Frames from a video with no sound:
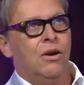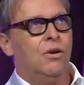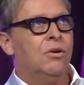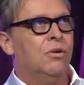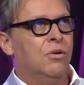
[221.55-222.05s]

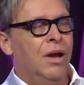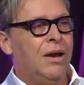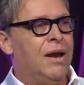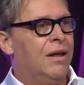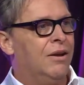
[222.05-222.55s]
Oh, I
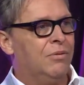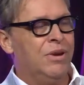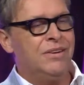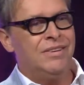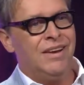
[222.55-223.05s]
got out
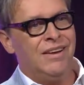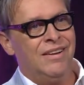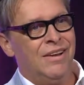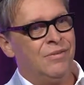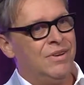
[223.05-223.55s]
around town
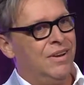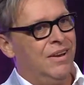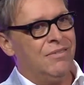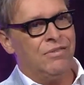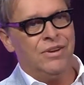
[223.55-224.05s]
and I went to
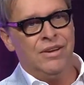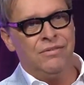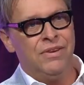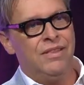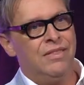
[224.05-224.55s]
every
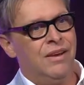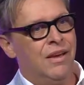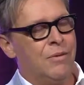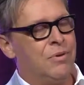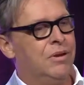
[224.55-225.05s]
event that
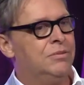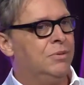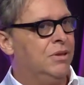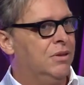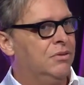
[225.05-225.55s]
I could
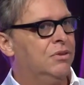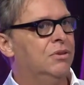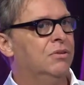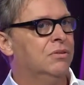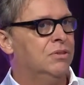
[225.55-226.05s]
possibly go
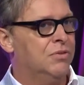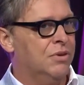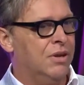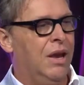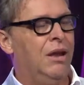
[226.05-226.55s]
to as
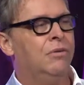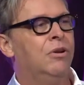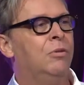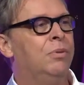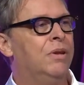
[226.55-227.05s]
far as
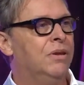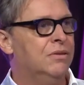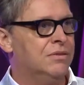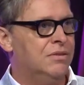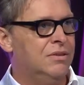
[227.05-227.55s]
gallery
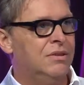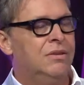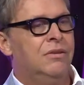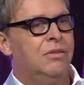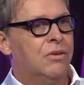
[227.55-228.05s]
openings and
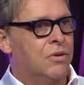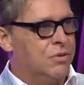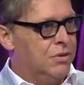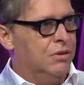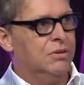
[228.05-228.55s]

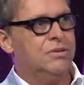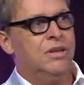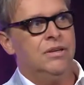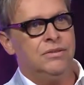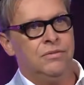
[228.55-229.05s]
third
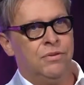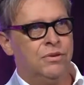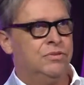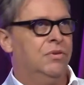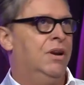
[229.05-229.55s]
Thursdays and
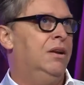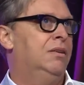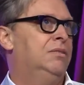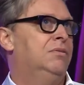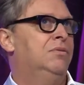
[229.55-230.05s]
first
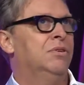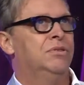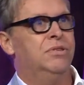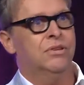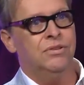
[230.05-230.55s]
Fridays and
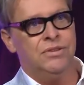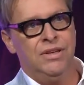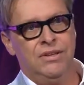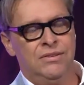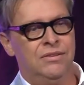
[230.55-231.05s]
first
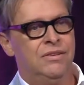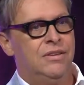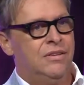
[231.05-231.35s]
Thursdays and